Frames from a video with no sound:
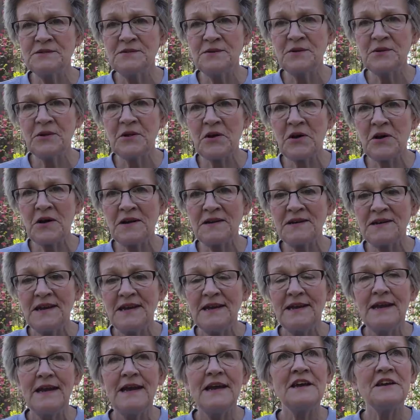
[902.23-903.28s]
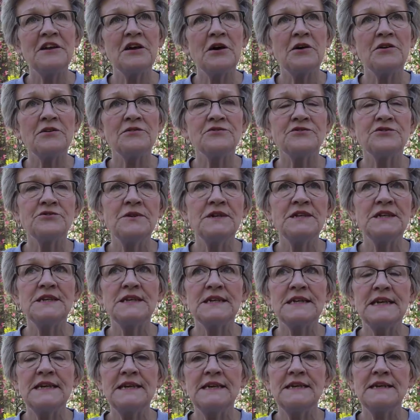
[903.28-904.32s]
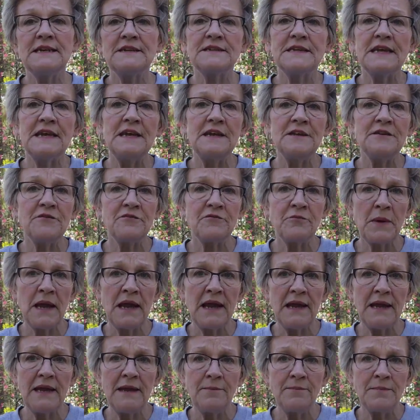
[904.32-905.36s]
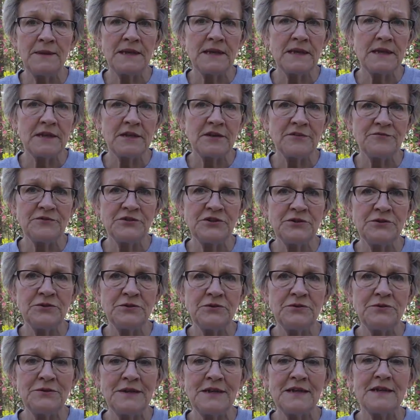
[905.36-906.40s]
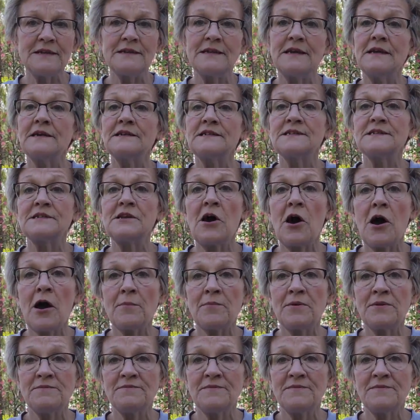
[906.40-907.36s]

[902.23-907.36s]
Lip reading: the lawn, and I'll treat it again at the end of May, beginning of June, and then I stop.